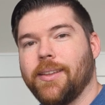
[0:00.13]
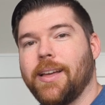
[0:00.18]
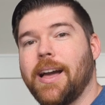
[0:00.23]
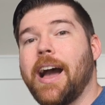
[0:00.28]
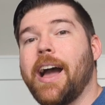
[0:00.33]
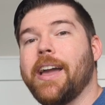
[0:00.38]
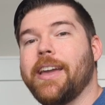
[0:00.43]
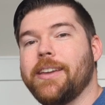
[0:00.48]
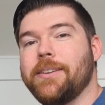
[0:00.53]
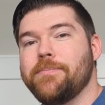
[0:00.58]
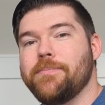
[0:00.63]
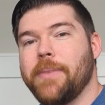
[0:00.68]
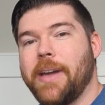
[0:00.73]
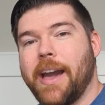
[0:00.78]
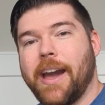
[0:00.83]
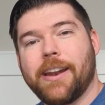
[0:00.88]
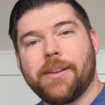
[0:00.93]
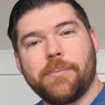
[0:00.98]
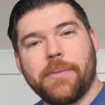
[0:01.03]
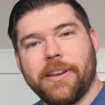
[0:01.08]
Hi,
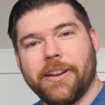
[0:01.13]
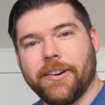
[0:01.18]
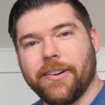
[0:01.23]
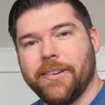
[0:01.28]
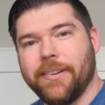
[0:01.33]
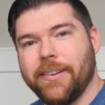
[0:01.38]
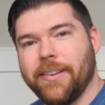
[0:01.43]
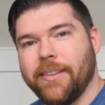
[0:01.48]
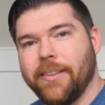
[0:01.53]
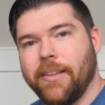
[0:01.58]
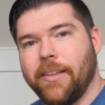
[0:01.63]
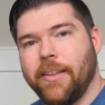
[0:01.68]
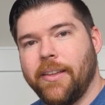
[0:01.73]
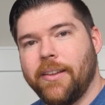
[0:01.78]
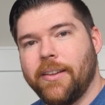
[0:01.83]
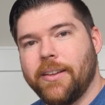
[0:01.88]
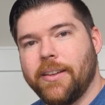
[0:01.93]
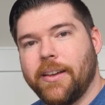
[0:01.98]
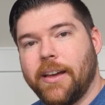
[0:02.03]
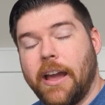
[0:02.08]
Adam here.
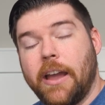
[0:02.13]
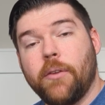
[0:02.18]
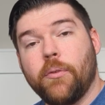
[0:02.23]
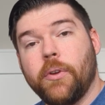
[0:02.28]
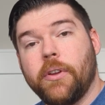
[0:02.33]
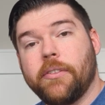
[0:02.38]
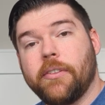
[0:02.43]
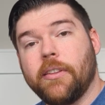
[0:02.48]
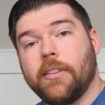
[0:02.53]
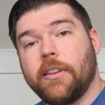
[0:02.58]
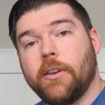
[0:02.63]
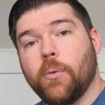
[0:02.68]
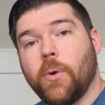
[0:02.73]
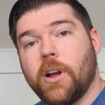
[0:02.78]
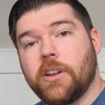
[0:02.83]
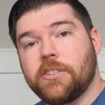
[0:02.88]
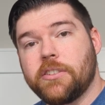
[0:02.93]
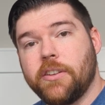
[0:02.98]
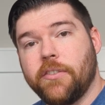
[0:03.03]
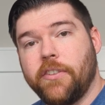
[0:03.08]
I recently
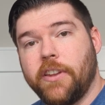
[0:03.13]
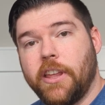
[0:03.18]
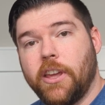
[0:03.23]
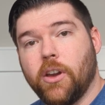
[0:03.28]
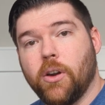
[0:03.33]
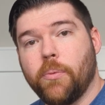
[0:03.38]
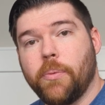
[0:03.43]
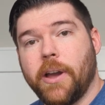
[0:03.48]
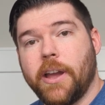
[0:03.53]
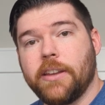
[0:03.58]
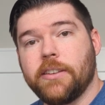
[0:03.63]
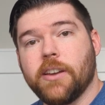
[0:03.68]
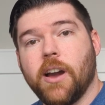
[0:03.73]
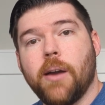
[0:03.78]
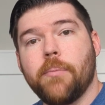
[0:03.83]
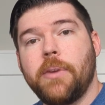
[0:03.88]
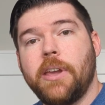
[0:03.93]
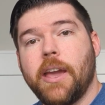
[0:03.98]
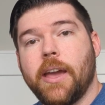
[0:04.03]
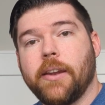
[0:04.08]
watched a video by
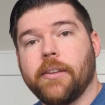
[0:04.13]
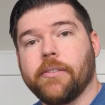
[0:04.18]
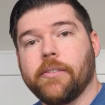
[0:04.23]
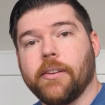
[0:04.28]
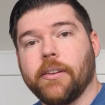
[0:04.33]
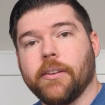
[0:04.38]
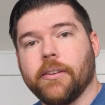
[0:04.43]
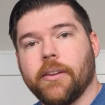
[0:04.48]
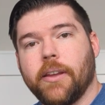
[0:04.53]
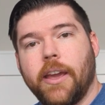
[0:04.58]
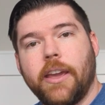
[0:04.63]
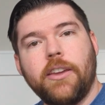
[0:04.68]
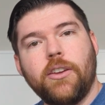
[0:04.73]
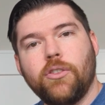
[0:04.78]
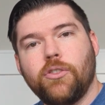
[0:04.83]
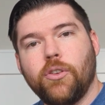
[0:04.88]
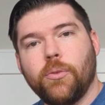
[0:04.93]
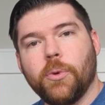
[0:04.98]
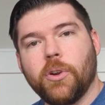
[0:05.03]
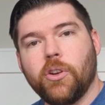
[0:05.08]
Tommy Edison, a
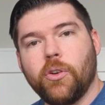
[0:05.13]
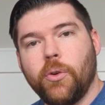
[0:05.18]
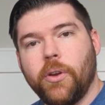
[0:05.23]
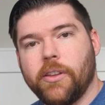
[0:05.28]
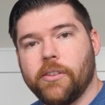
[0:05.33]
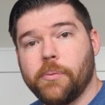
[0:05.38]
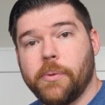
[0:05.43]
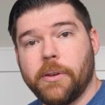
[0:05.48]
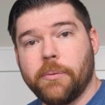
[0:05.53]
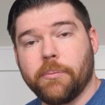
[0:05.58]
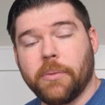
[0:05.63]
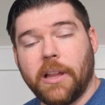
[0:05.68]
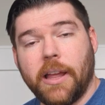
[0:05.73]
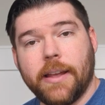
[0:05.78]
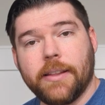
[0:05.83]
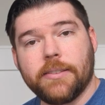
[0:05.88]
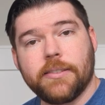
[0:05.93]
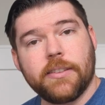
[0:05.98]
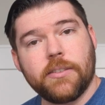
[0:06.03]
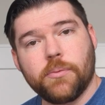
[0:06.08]
YouTuber who has been
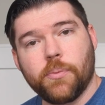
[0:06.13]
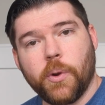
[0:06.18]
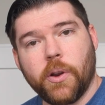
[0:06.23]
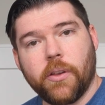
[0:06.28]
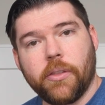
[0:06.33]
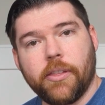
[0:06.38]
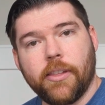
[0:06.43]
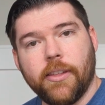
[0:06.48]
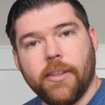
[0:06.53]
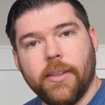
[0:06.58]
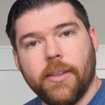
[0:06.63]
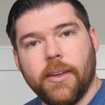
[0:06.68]
blind since birth.